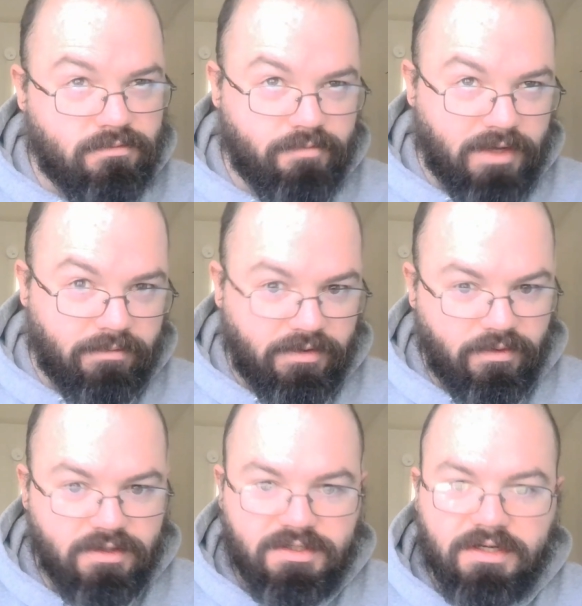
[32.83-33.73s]
pick my
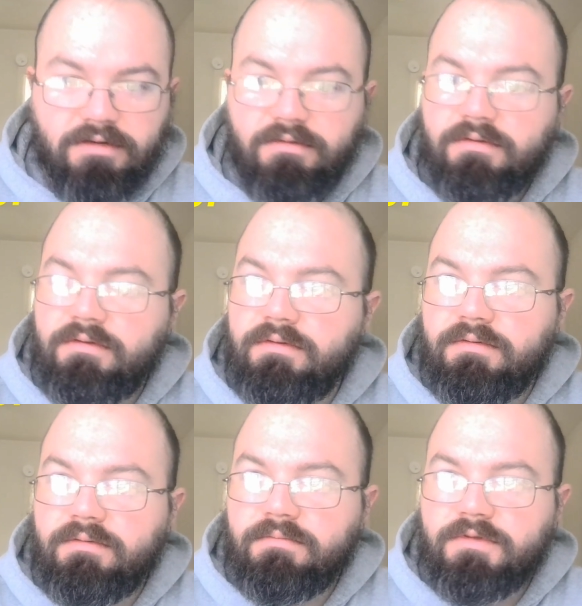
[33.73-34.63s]
words here.
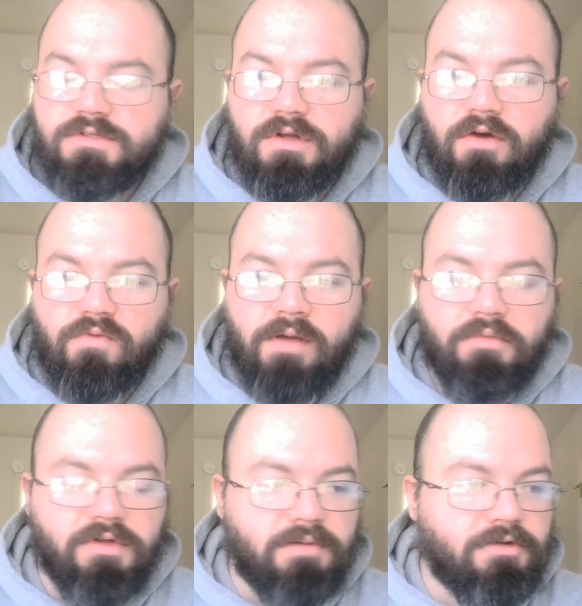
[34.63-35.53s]
And start a
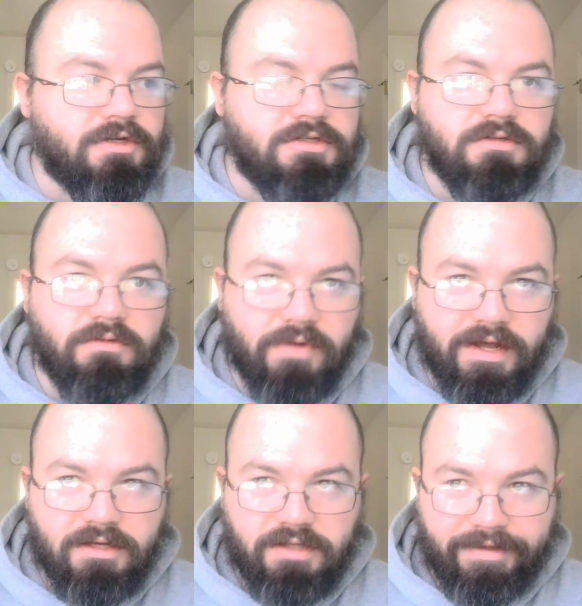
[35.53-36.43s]
rumble here pretty soon where I
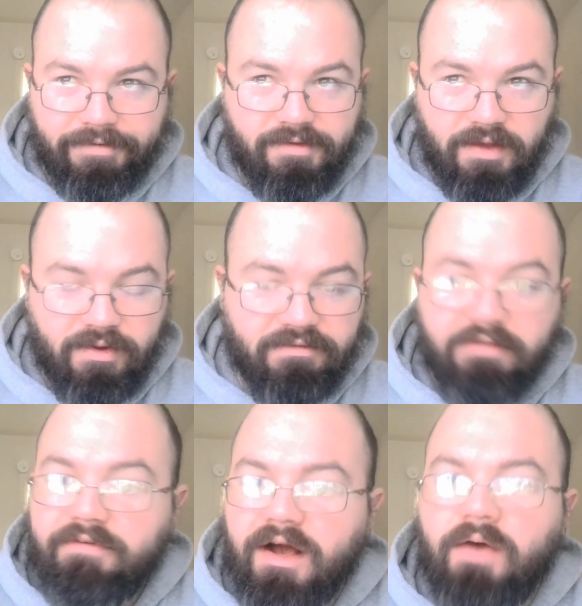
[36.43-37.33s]
can like say whatever the
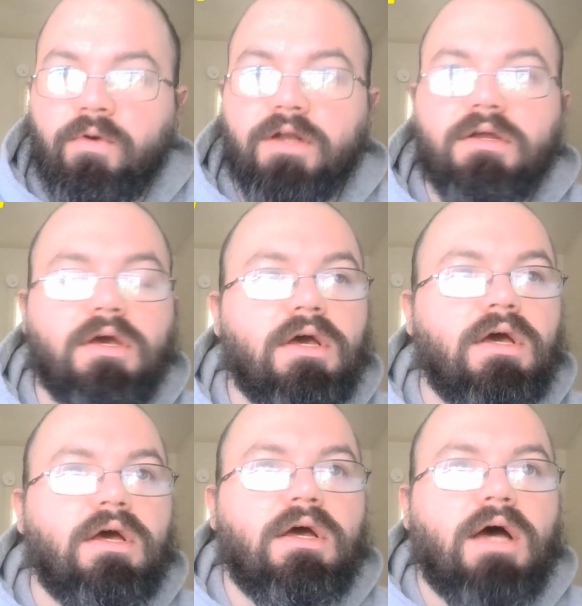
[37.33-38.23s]
fuck I want.
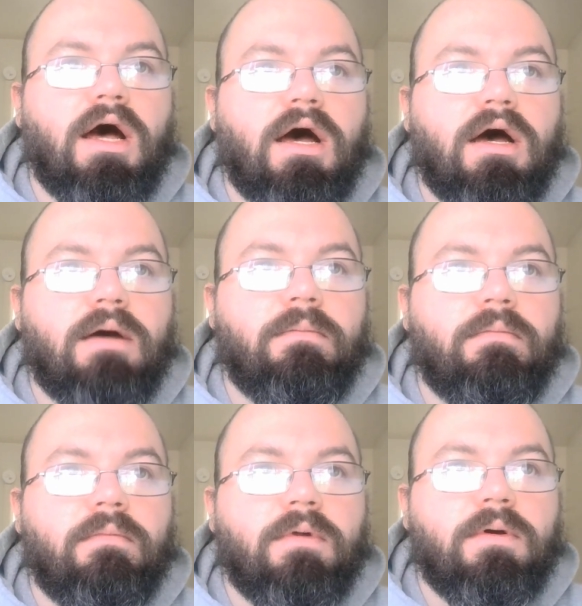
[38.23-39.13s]

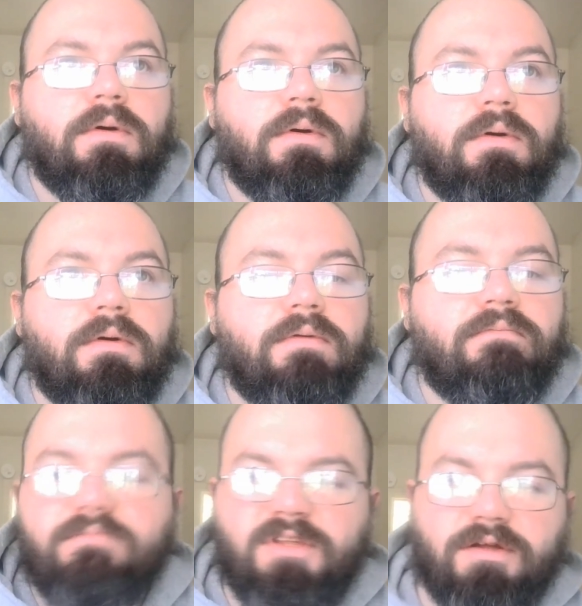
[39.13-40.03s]
Um,
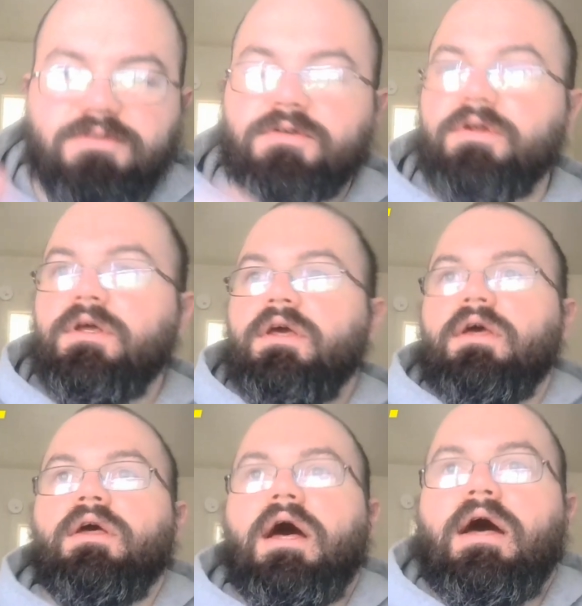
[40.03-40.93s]
you know what? Screw it.
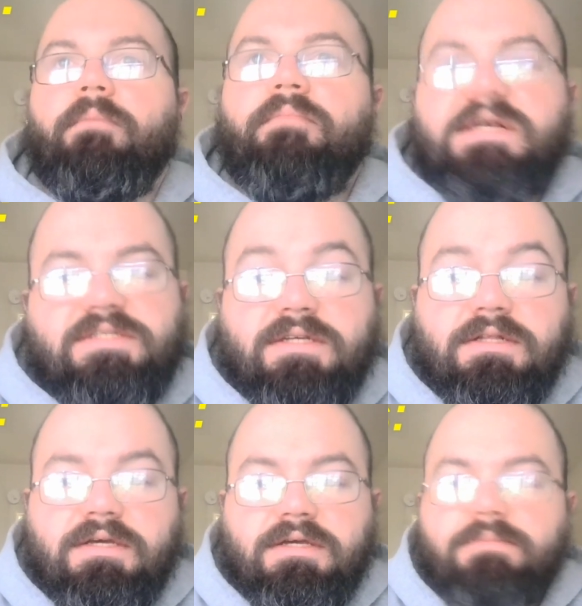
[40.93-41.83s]
Um,
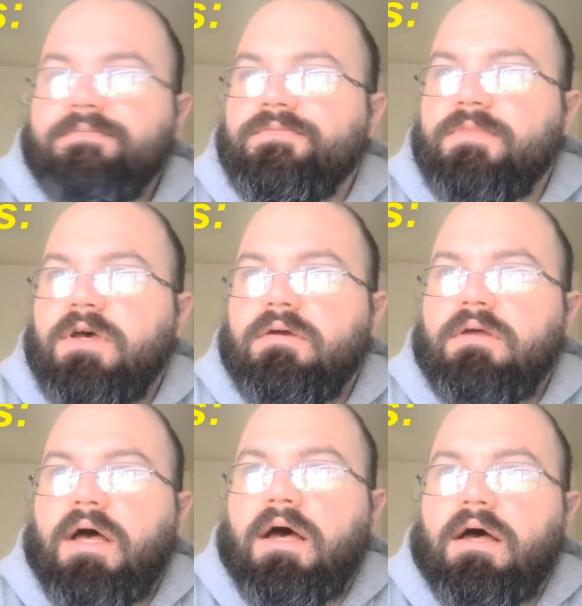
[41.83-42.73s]
basically,
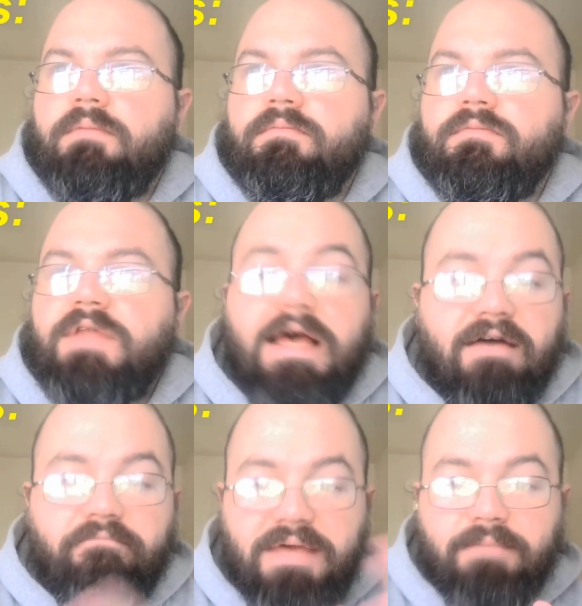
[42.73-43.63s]
um, they
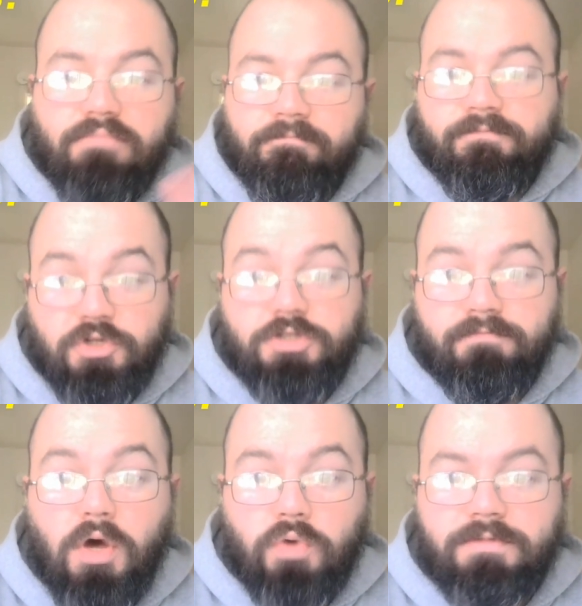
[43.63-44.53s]
have big
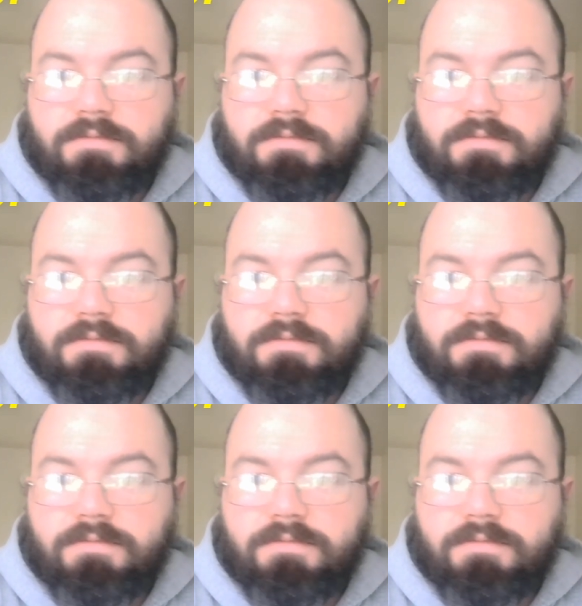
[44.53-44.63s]
boobs,